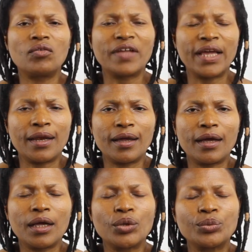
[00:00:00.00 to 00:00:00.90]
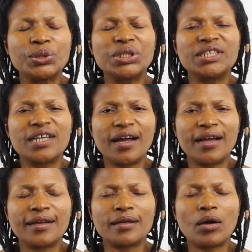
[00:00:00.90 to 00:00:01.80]
of Ela will
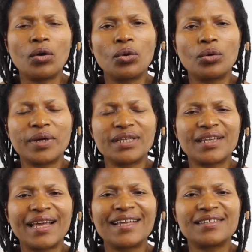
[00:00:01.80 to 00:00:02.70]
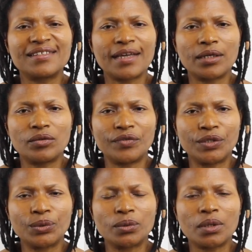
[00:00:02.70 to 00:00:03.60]
shine always inside of
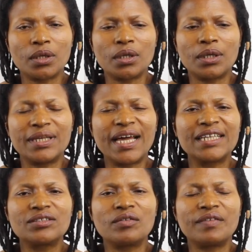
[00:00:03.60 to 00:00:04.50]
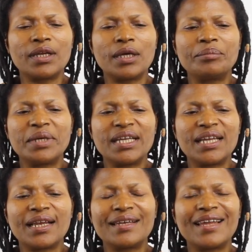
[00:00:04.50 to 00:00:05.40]
you. Light of Ela,
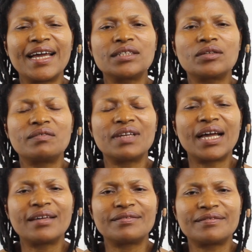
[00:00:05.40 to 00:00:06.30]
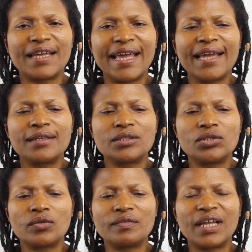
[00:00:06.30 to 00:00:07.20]
meaning light of life,
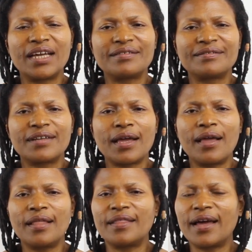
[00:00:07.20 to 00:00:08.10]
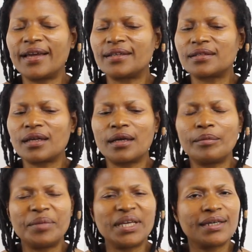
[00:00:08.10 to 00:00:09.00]
energy of life that is
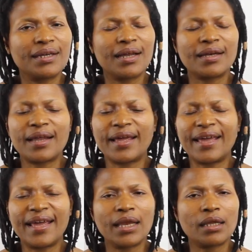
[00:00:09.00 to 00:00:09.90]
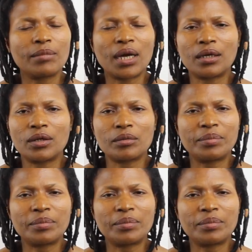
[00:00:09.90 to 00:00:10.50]
bigger than any man on the